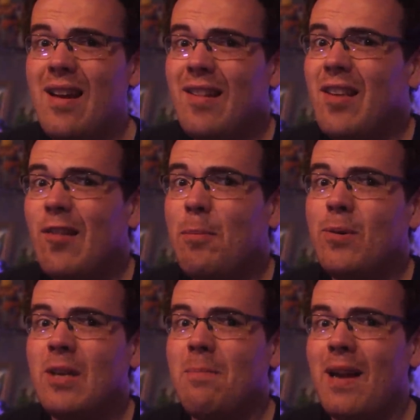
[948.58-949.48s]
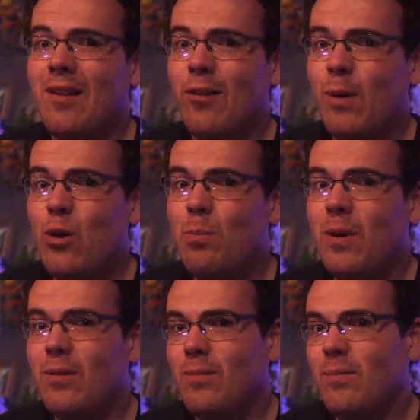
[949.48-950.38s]
It's a disappointing bait and switch,
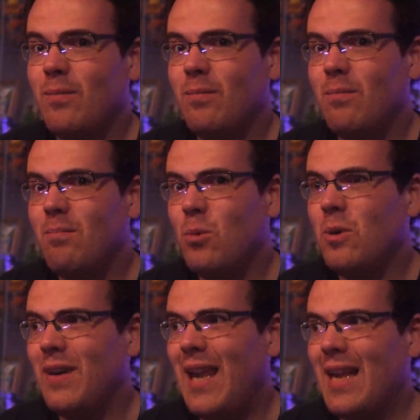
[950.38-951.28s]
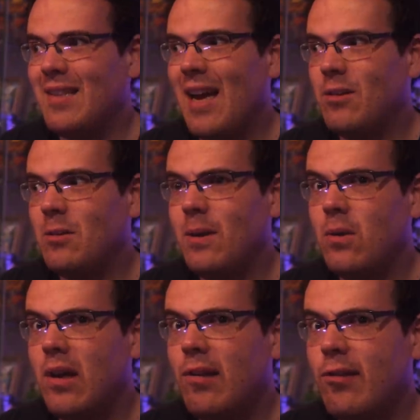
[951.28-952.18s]
but more of a letdown, to be
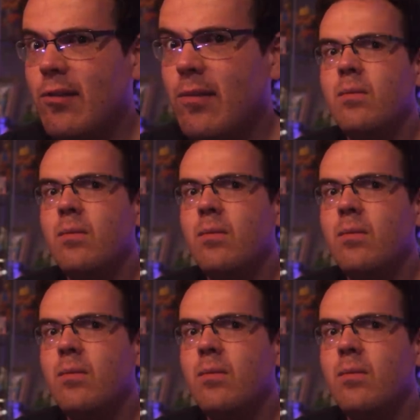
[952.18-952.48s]
honest.